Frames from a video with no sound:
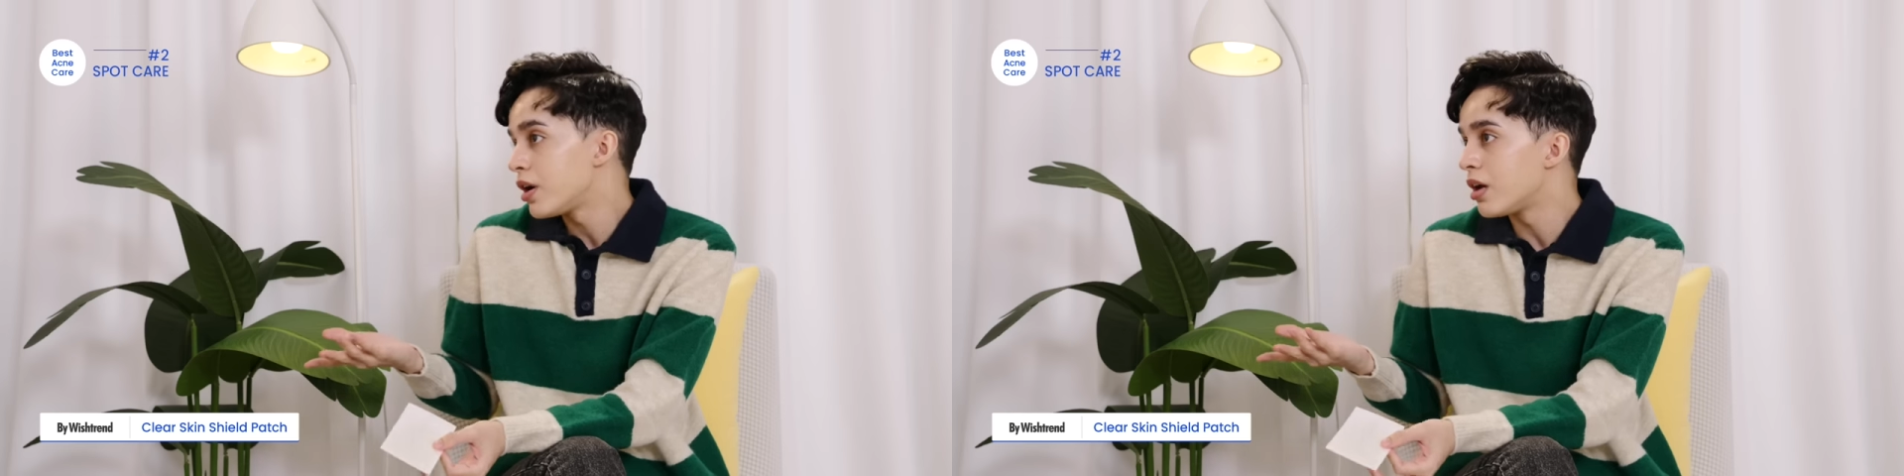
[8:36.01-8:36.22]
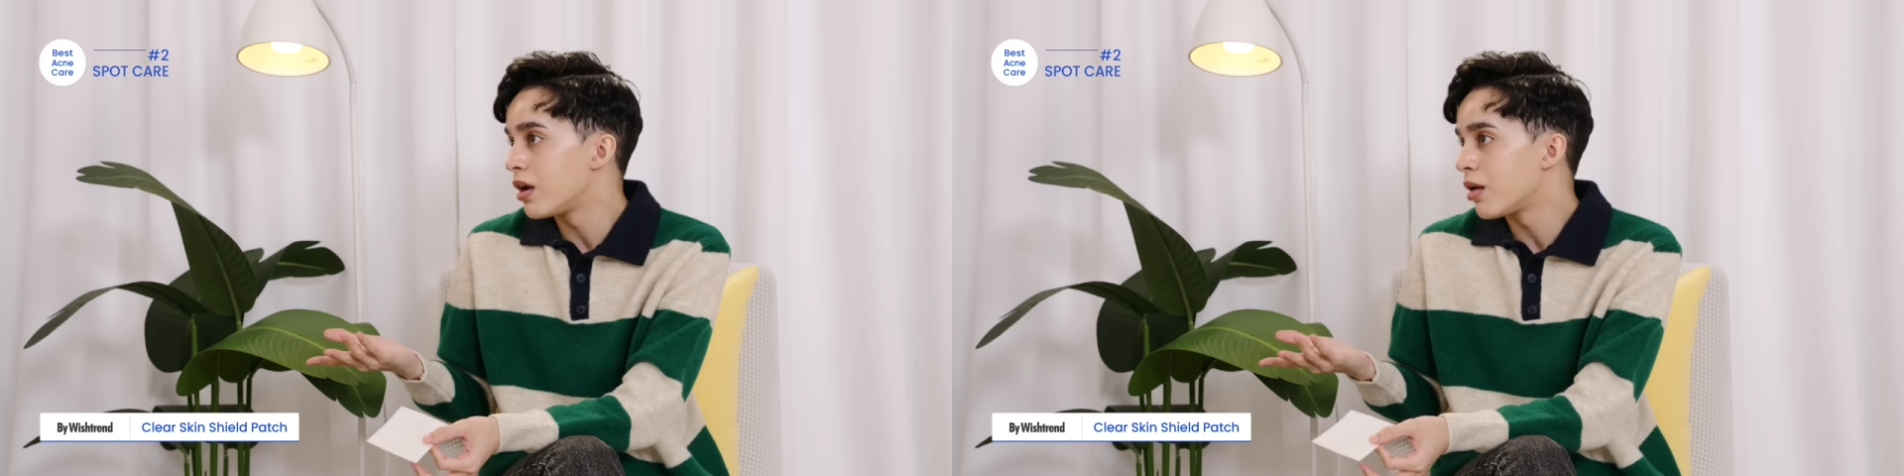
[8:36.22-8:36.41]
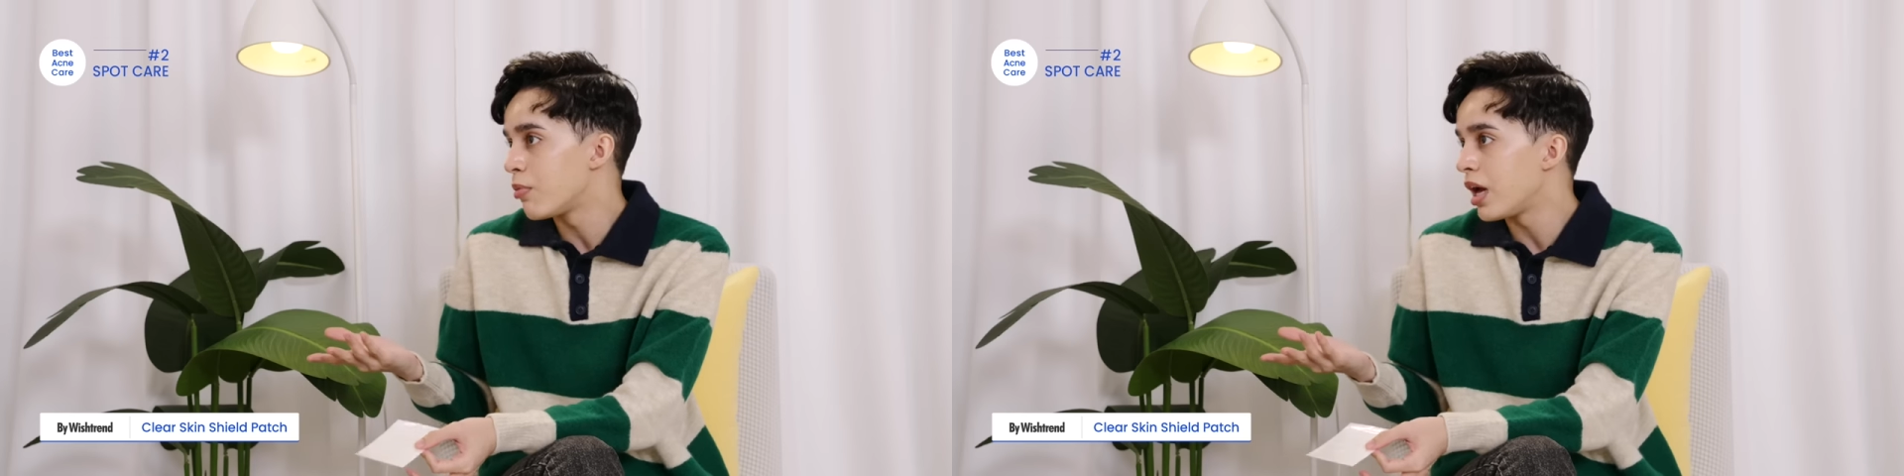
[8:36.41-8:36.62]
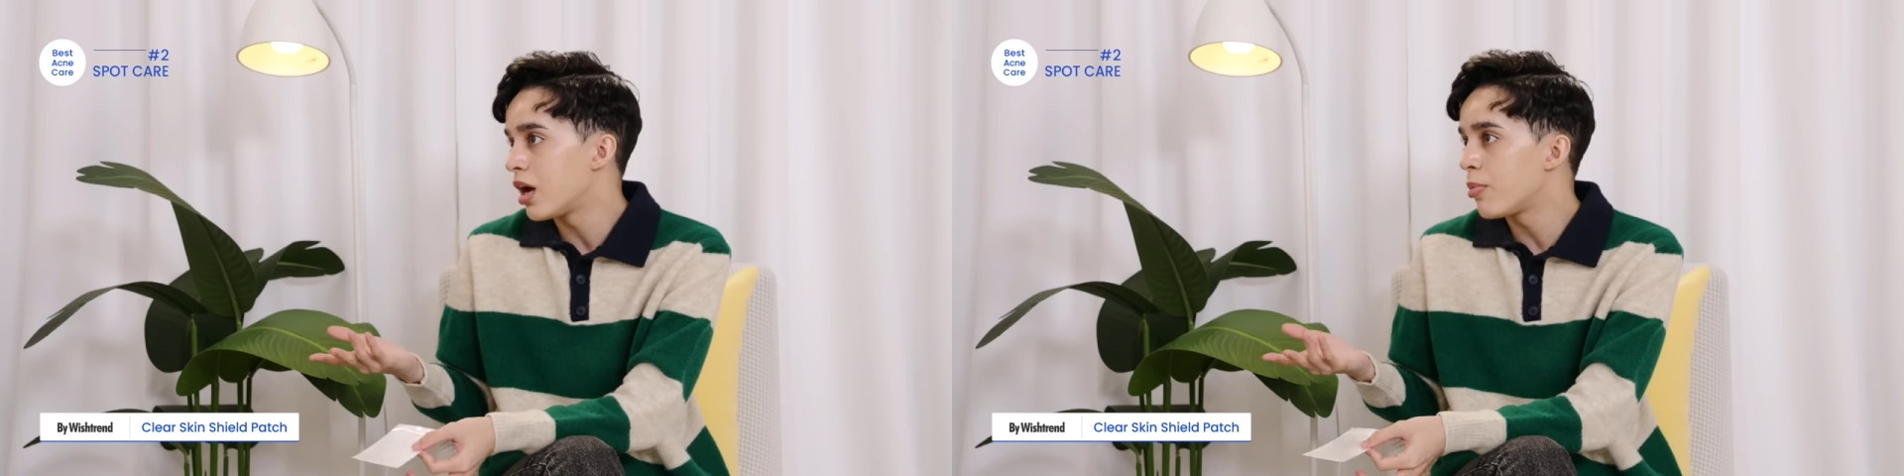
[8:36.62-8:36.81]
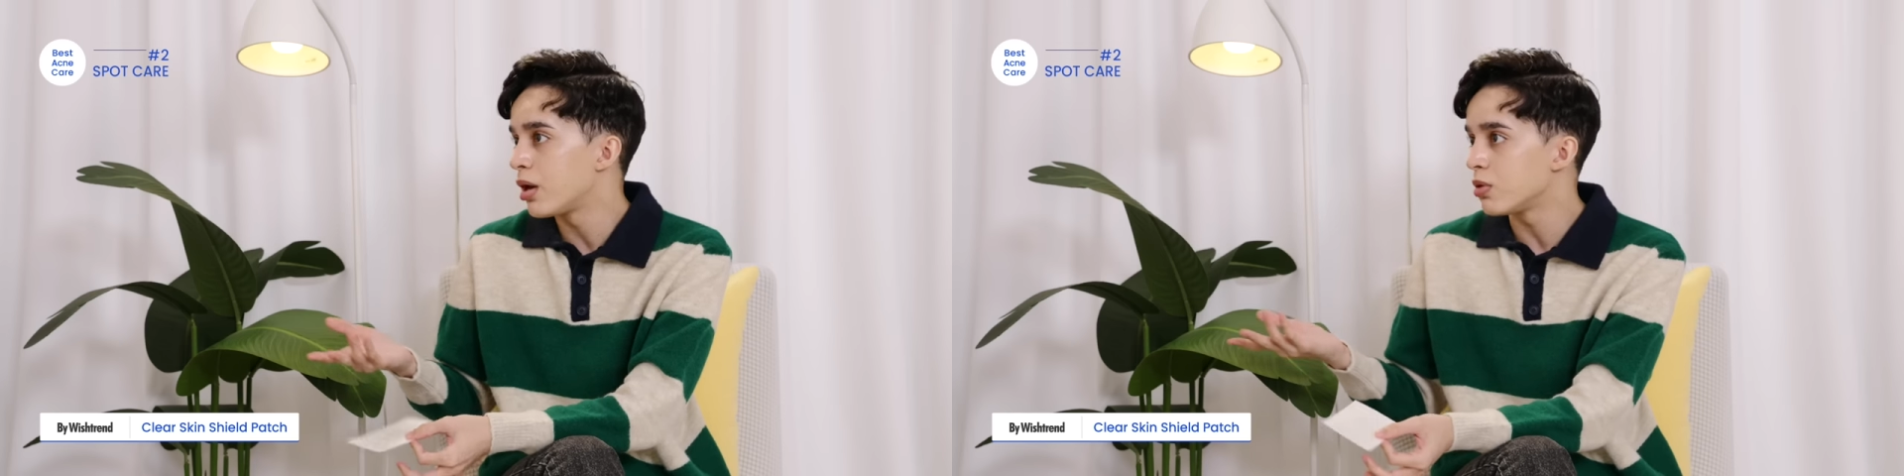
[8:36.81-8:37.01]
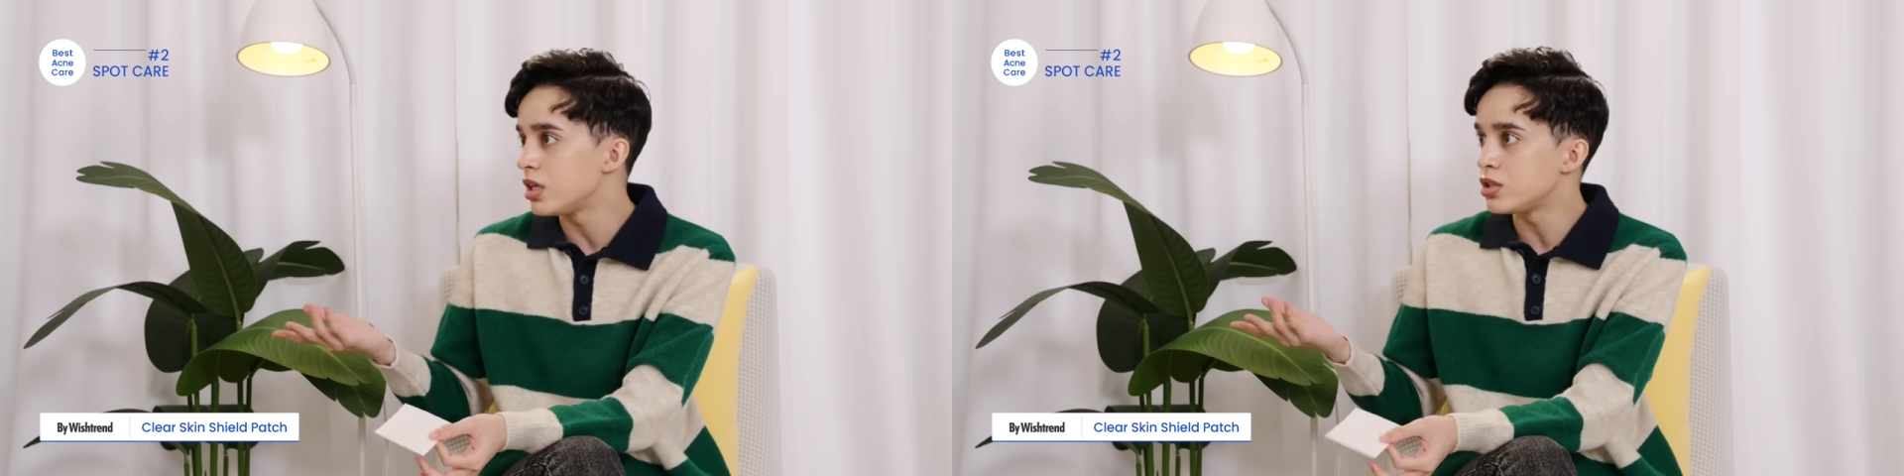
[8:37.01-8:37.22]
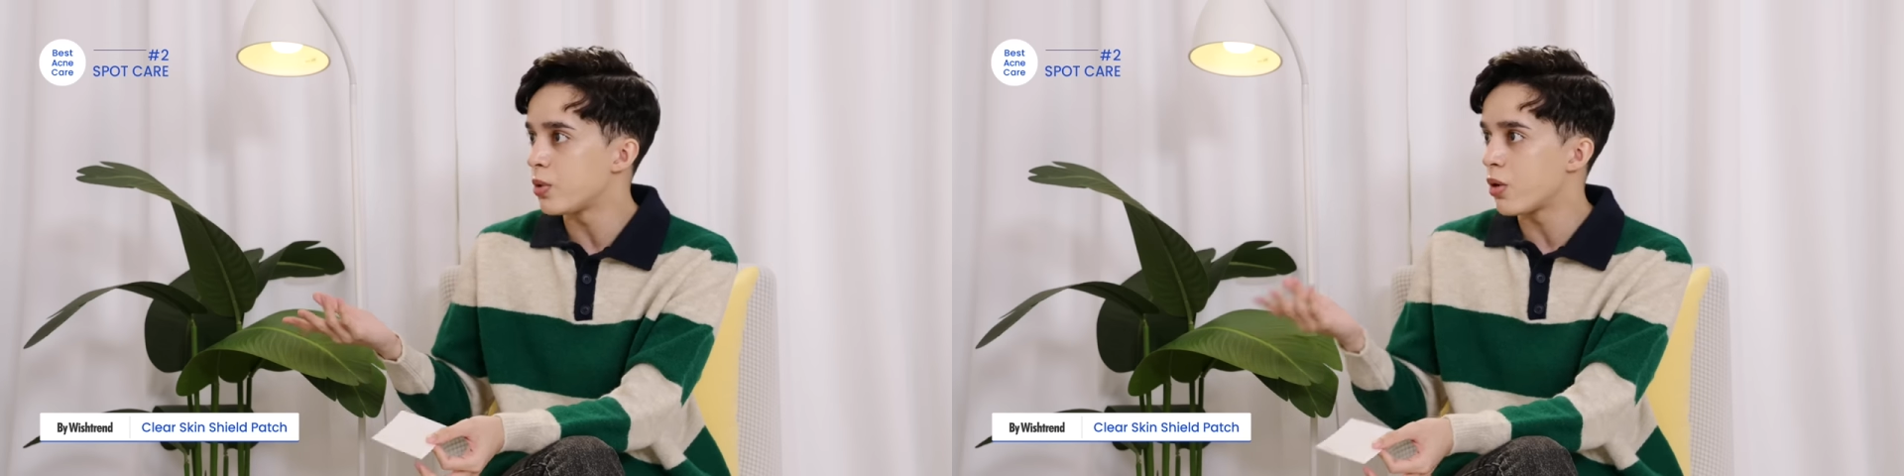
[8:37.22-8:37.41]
very good at makeup. I only do